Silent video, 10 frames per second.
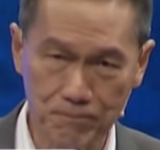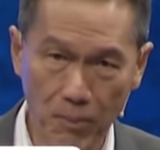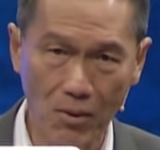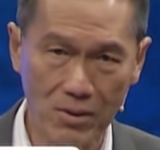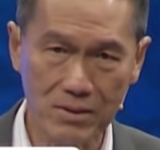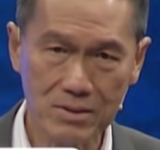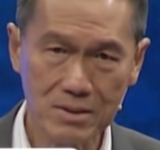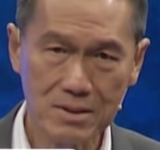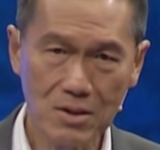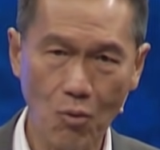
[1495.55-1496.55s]
Paul
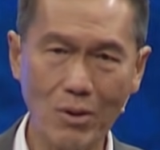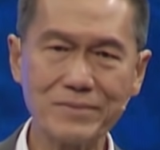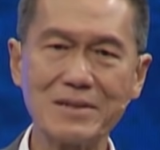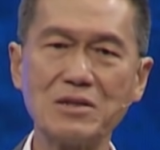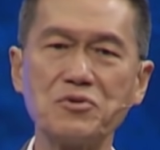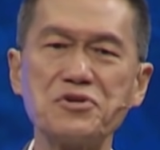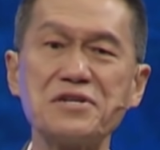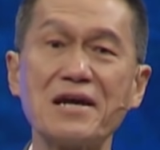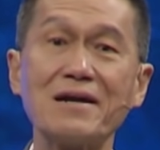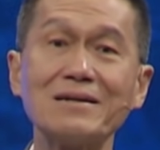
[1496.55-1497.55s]
wanted to
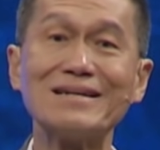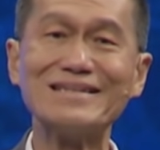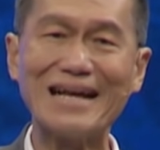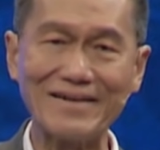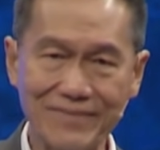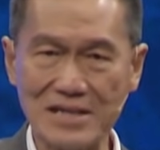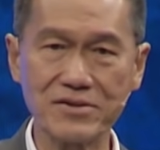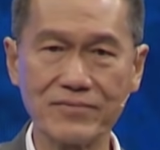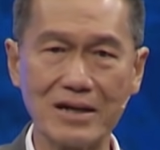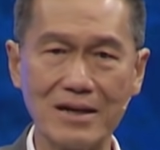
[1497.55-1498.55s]
share the grace
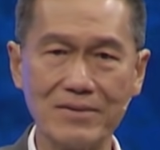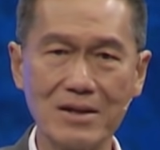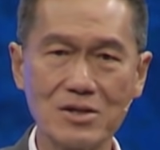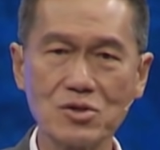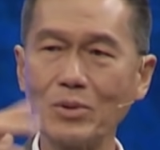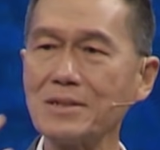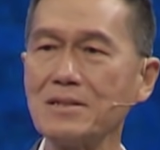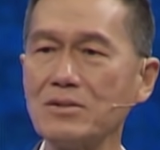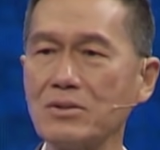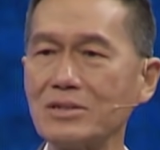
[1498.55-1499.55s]
of God So what did
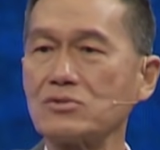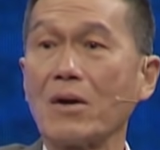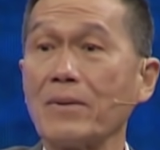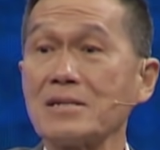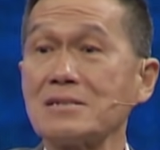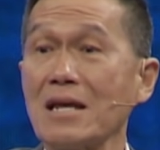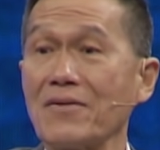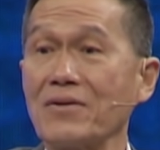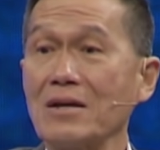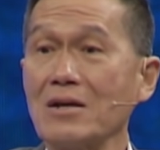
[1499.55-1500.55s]
he do? He talked about his
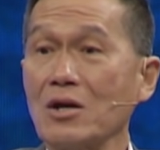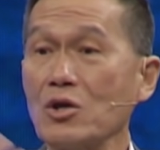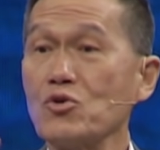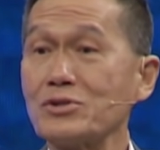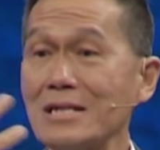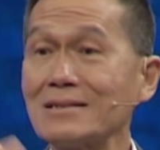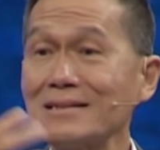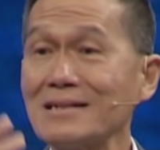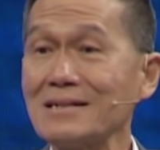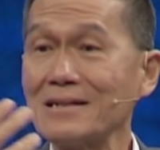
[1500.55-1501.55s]
life
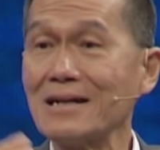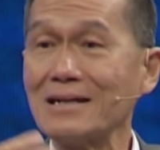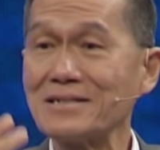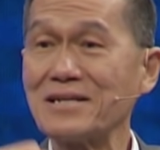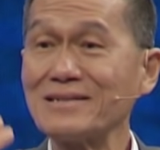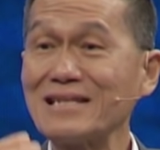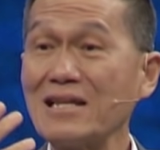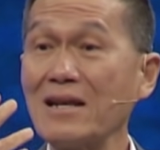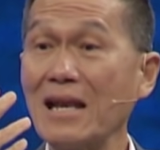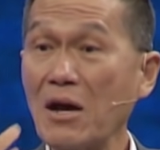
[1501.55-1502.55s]
using
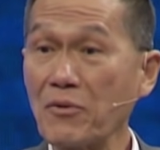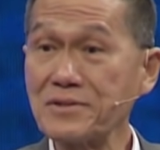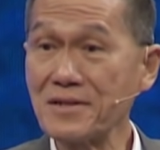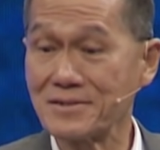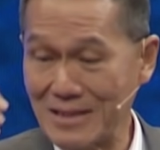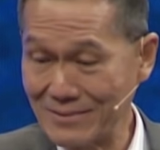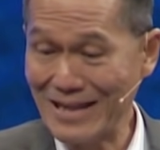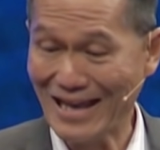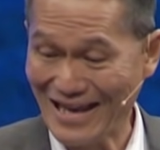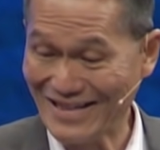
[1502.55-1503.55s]
certain languages that
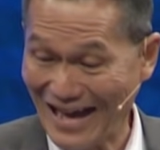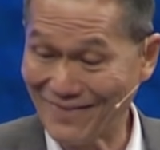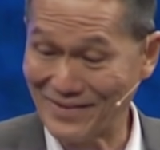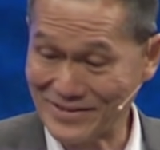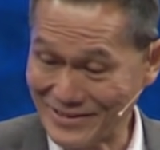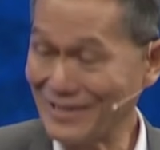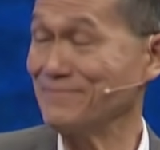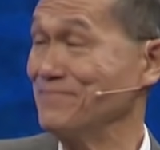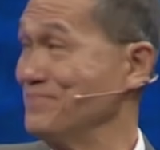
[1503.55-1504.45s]
they can understand.